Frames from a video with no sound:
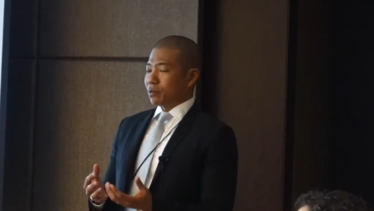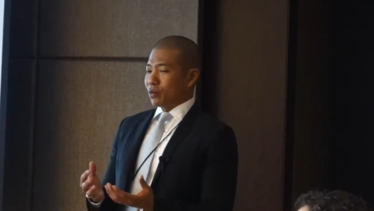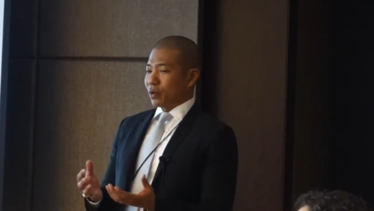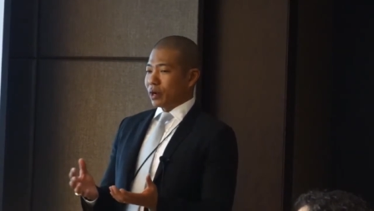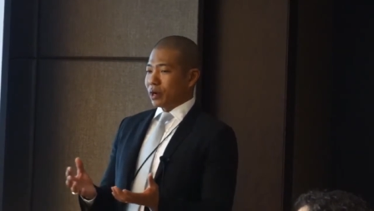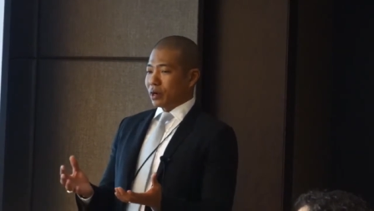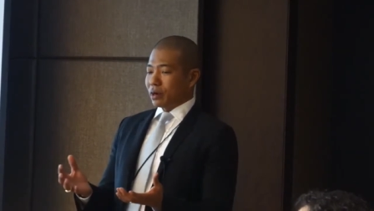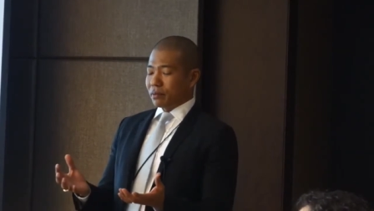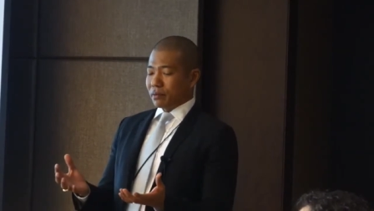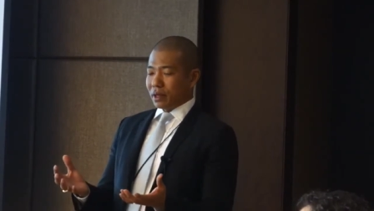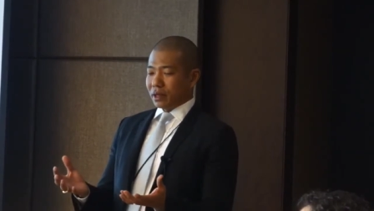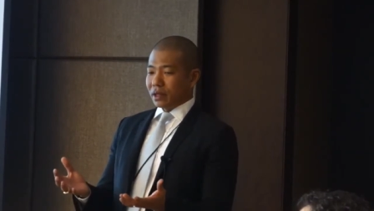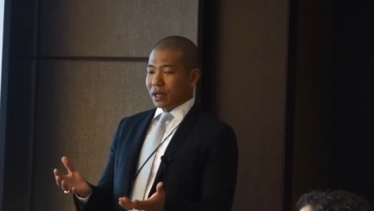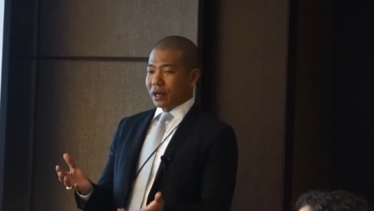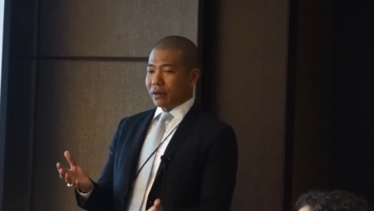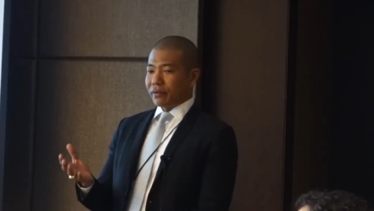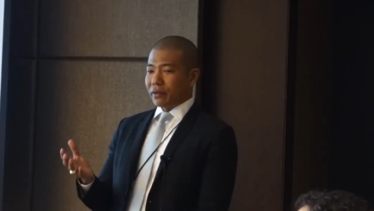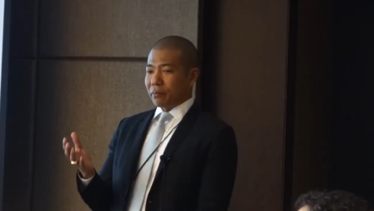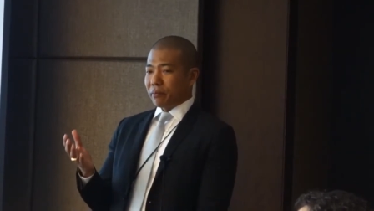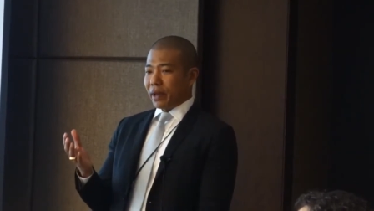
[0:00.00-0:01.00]
where a
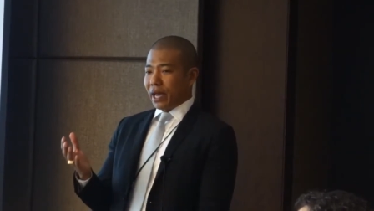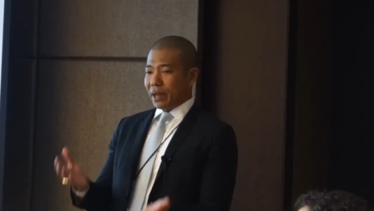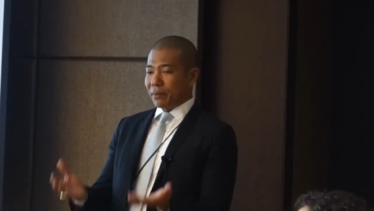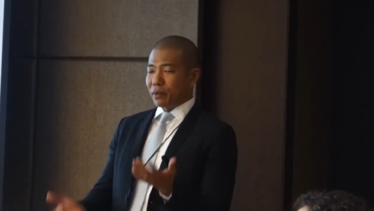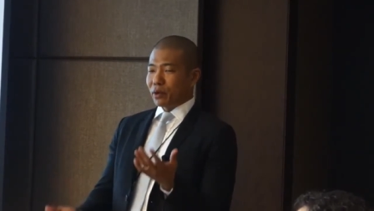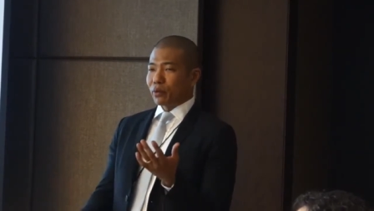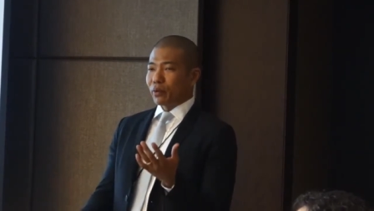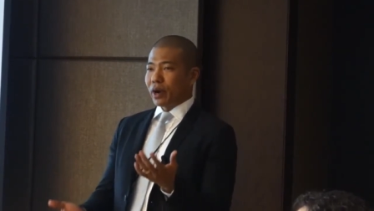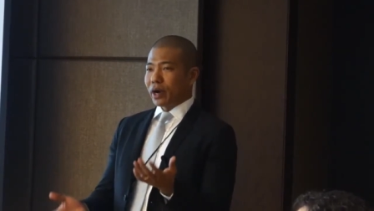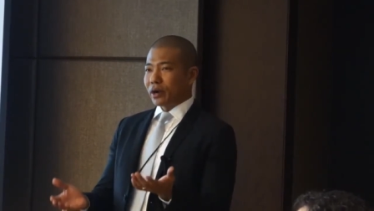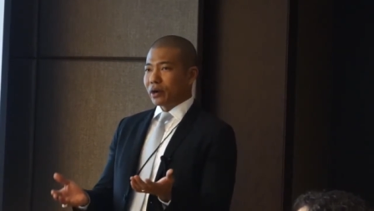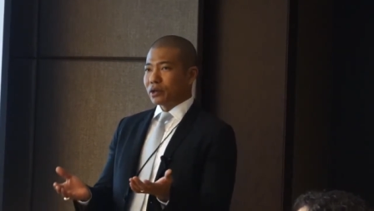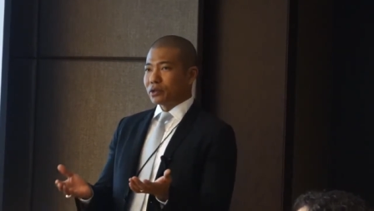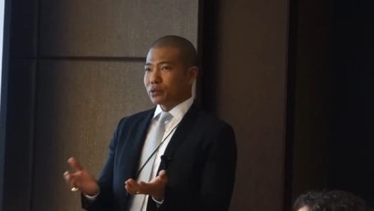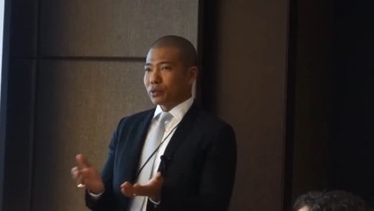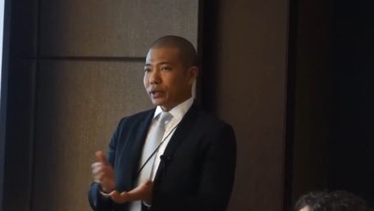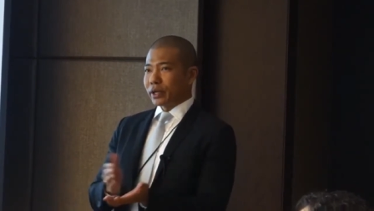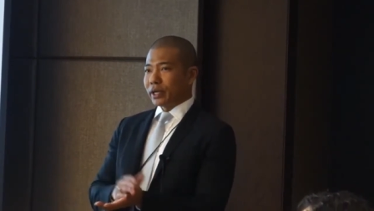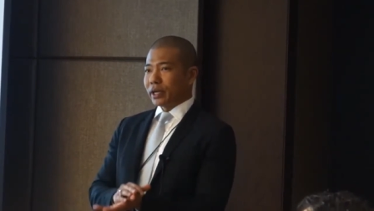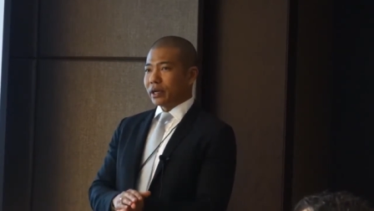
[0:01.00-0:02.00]
lot of the paper
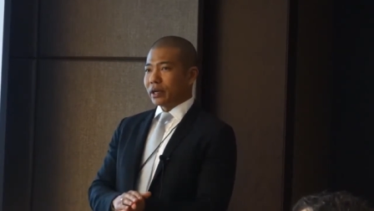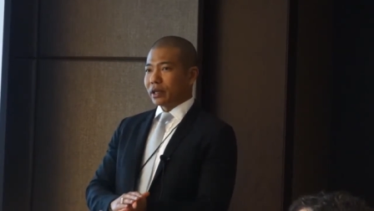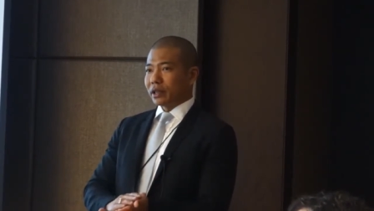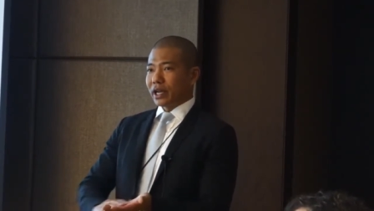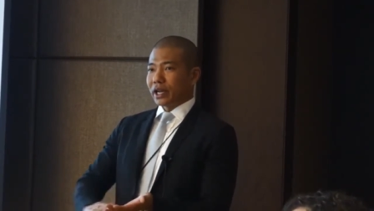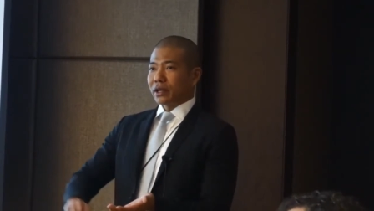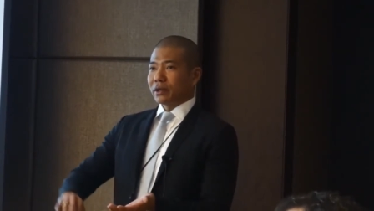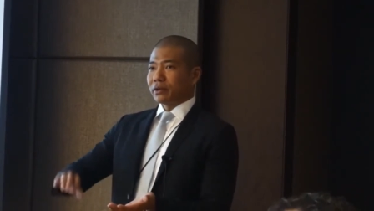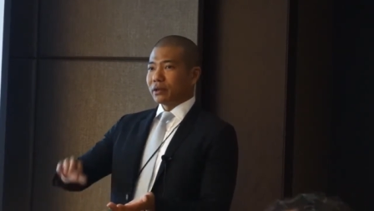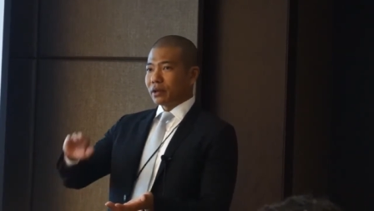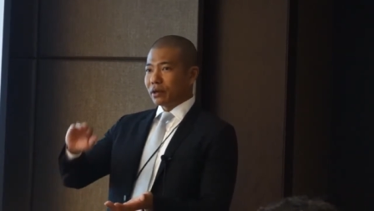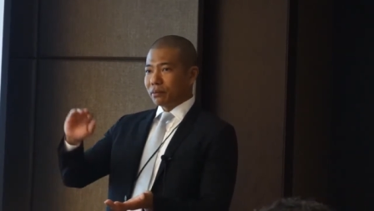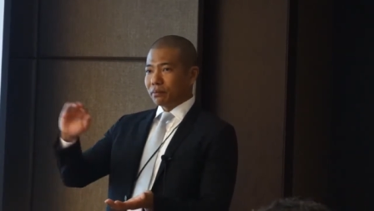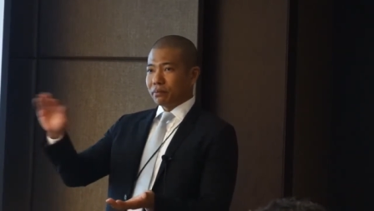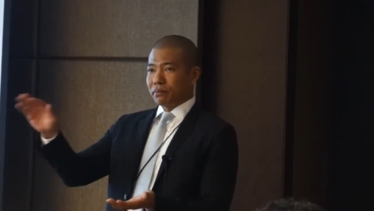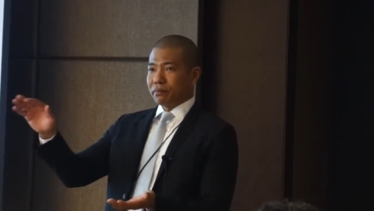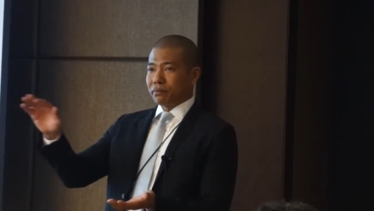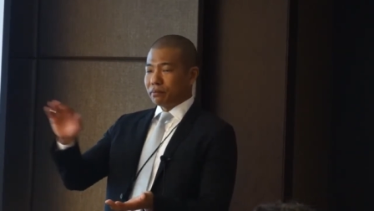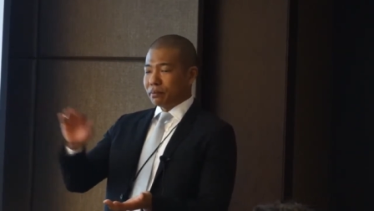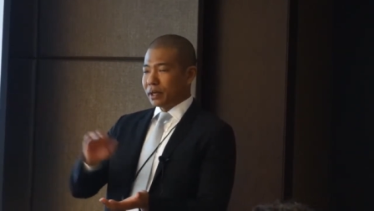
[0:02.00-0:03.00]
records were getting
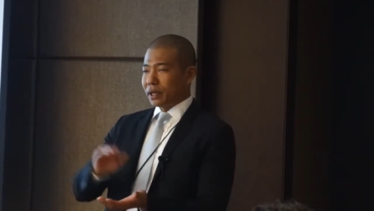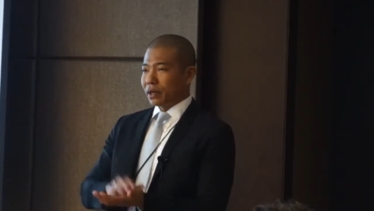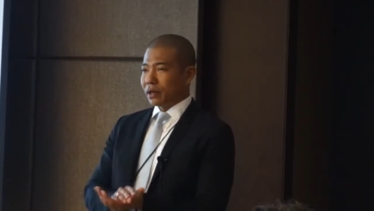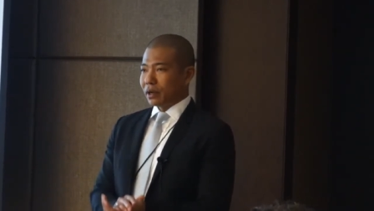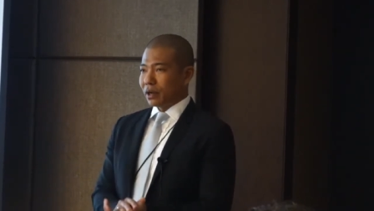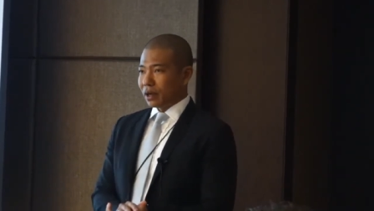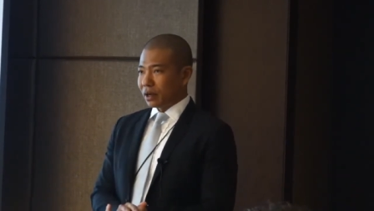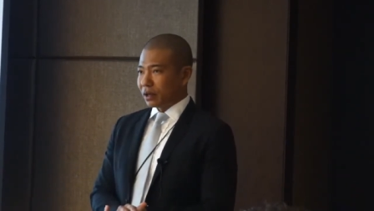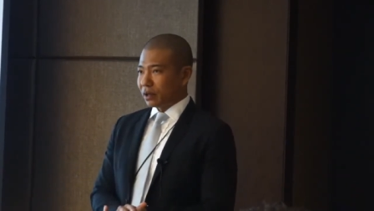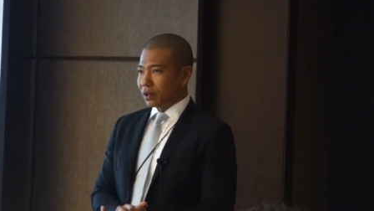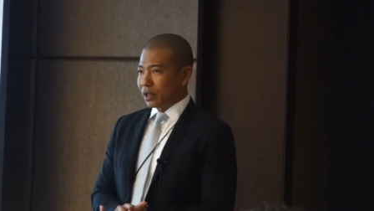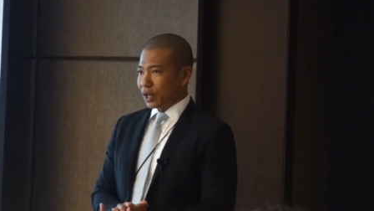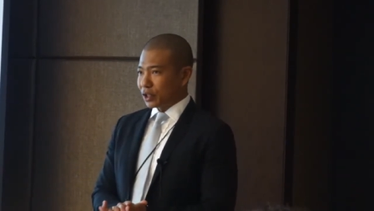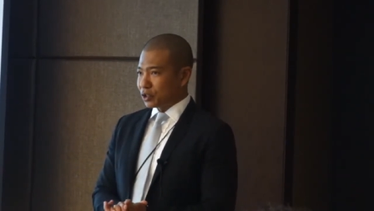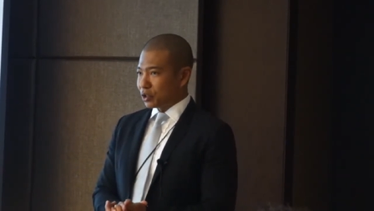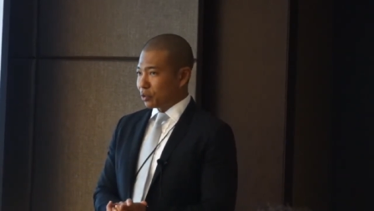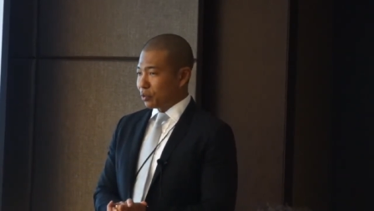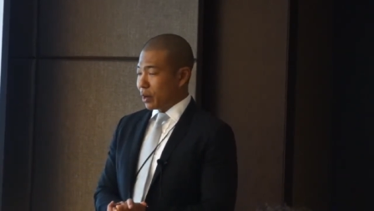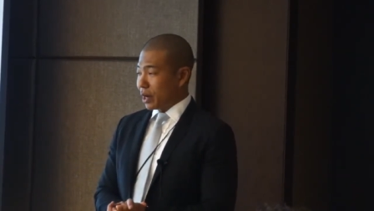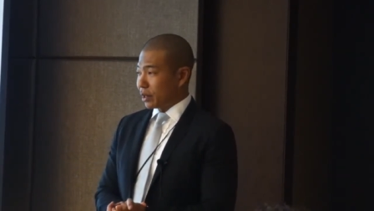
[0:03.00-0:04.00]
put on
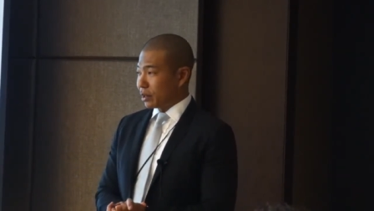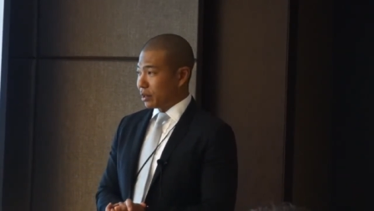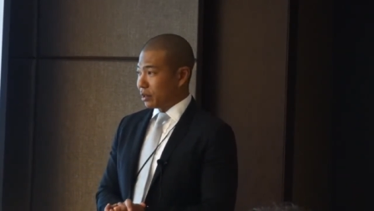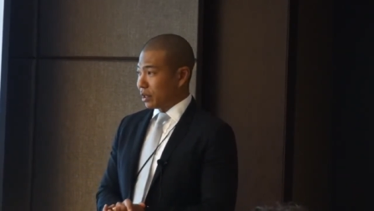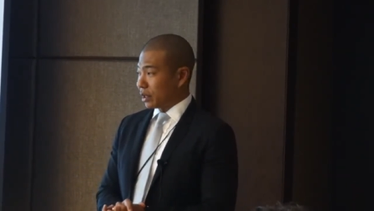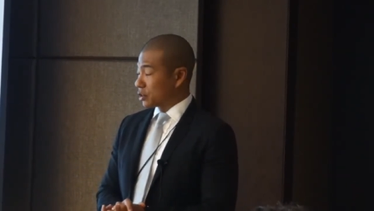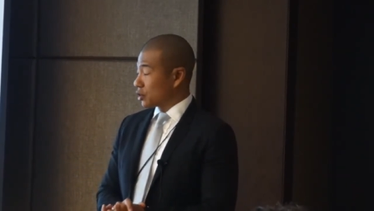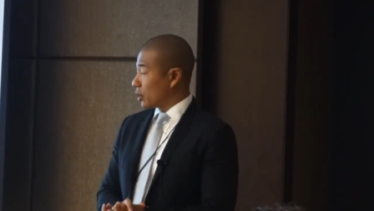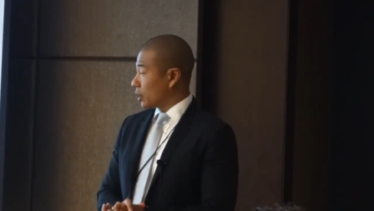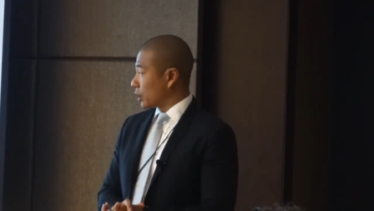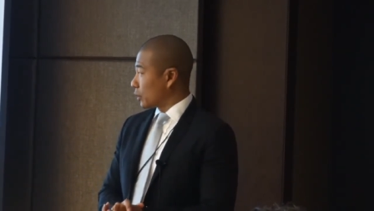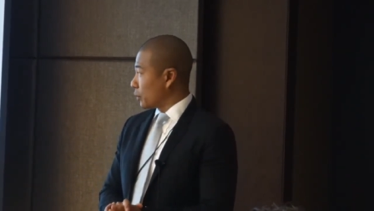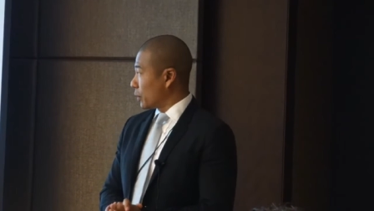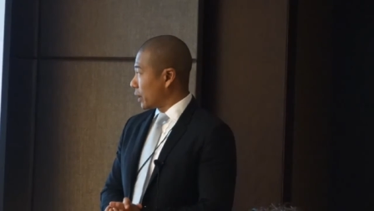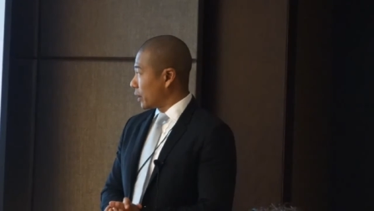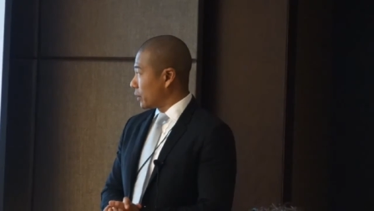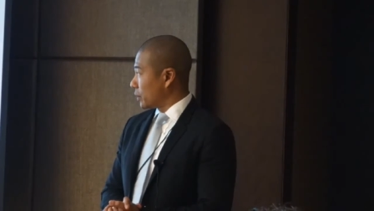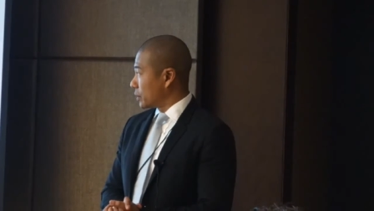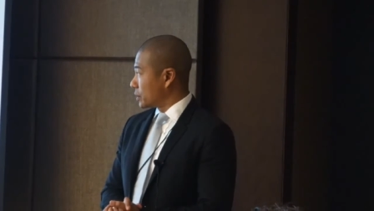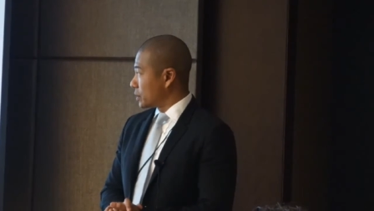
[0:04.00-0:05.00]
electronic
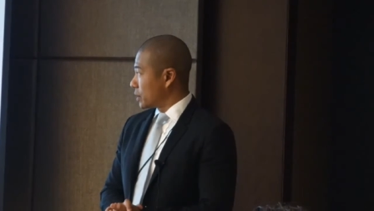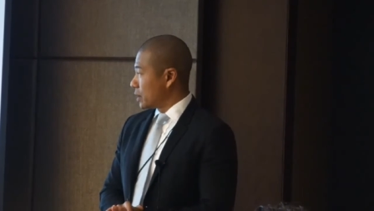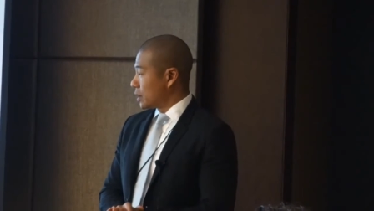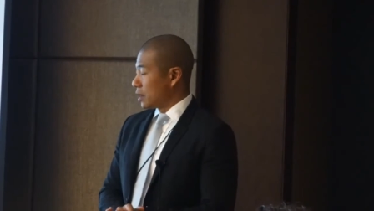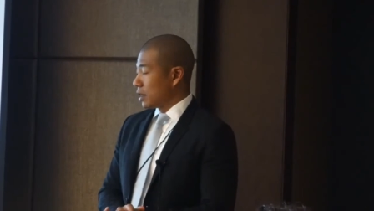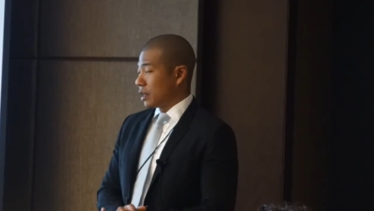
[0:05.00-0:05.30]
records.